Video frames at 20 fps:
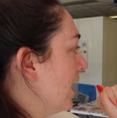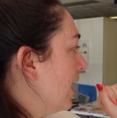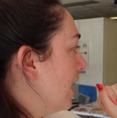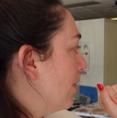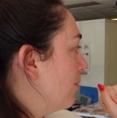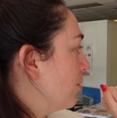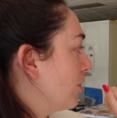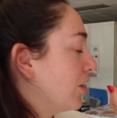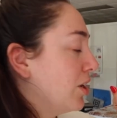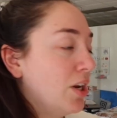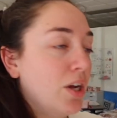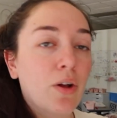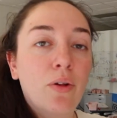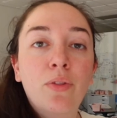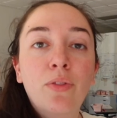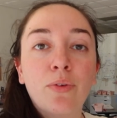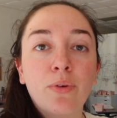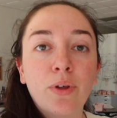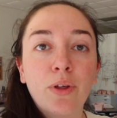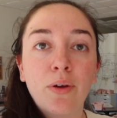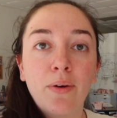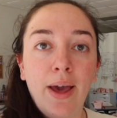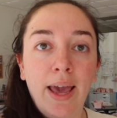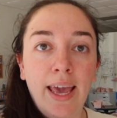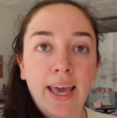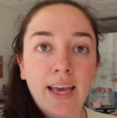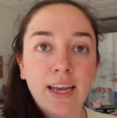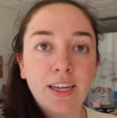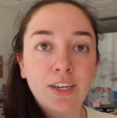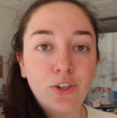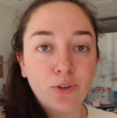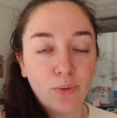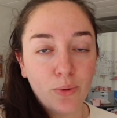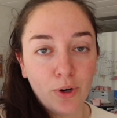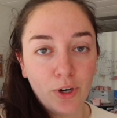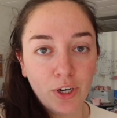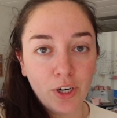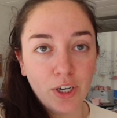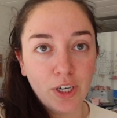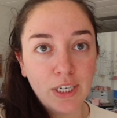And we're gonna go through and
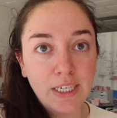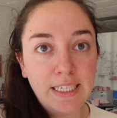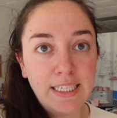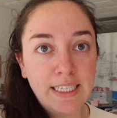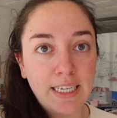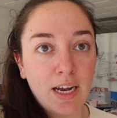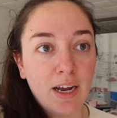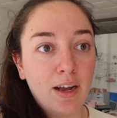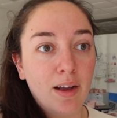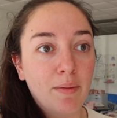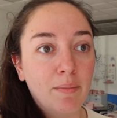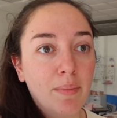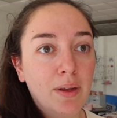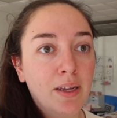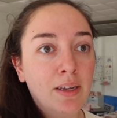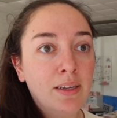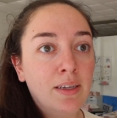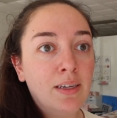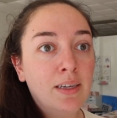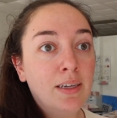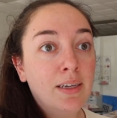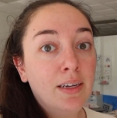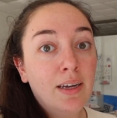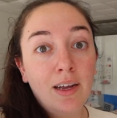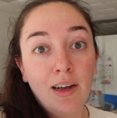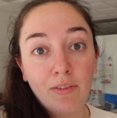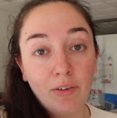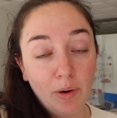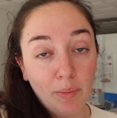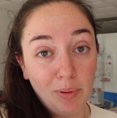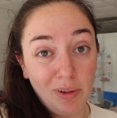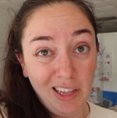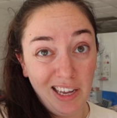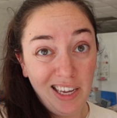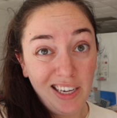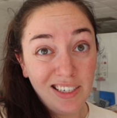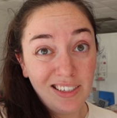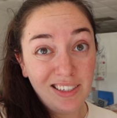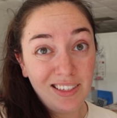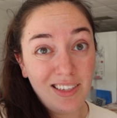order some of our
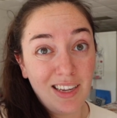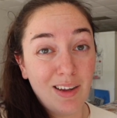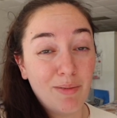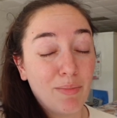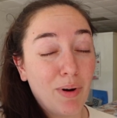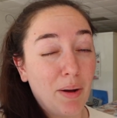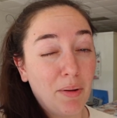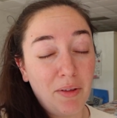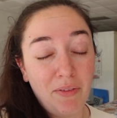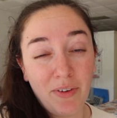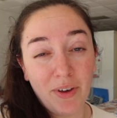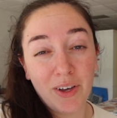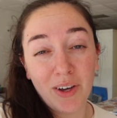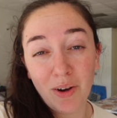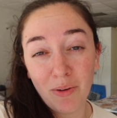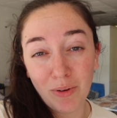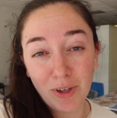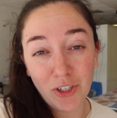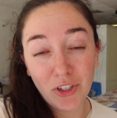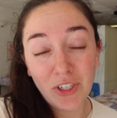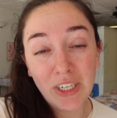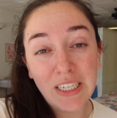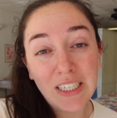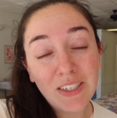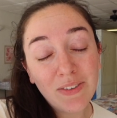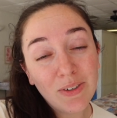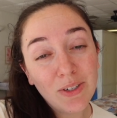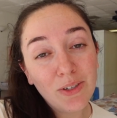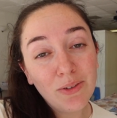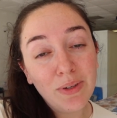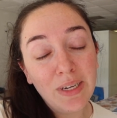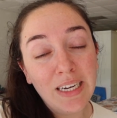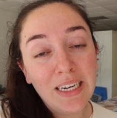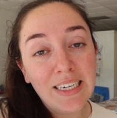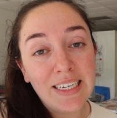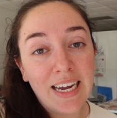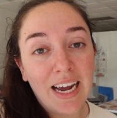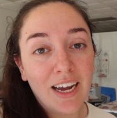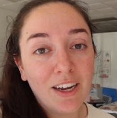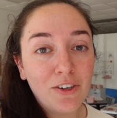blanks and probably figure out what transfers we
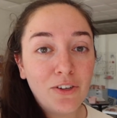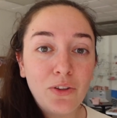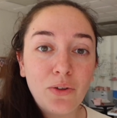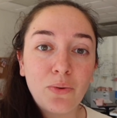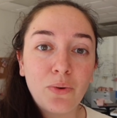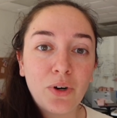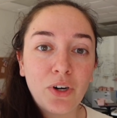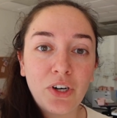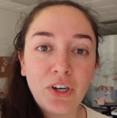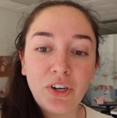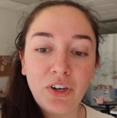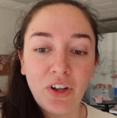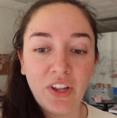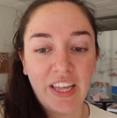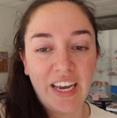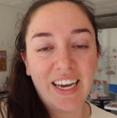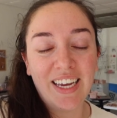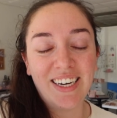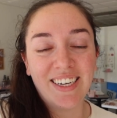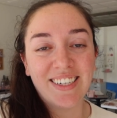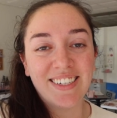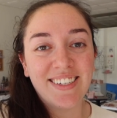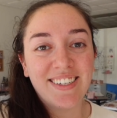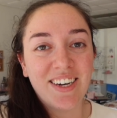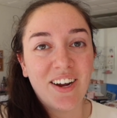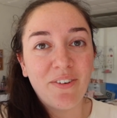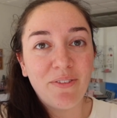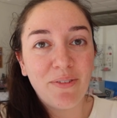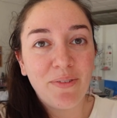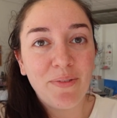need to add to the order and all that kind of good stuff.